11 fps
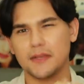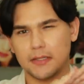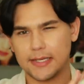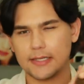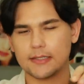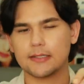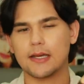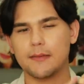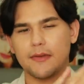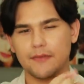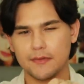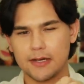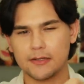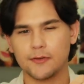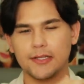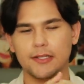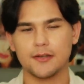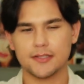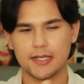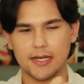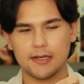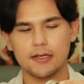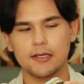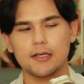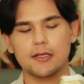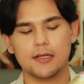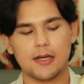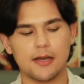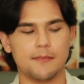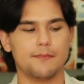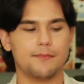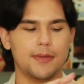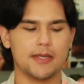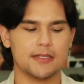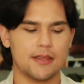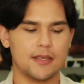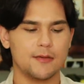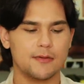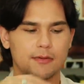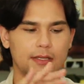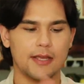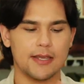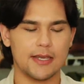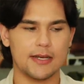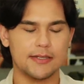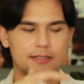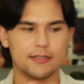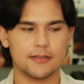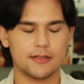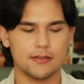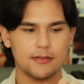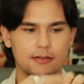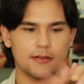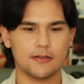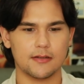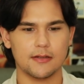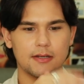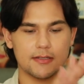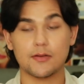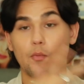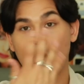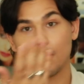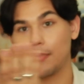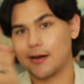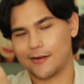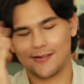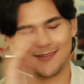feel it um, if you've got an oilier skin, um, because I think you would really like it. It's, it's a water butter.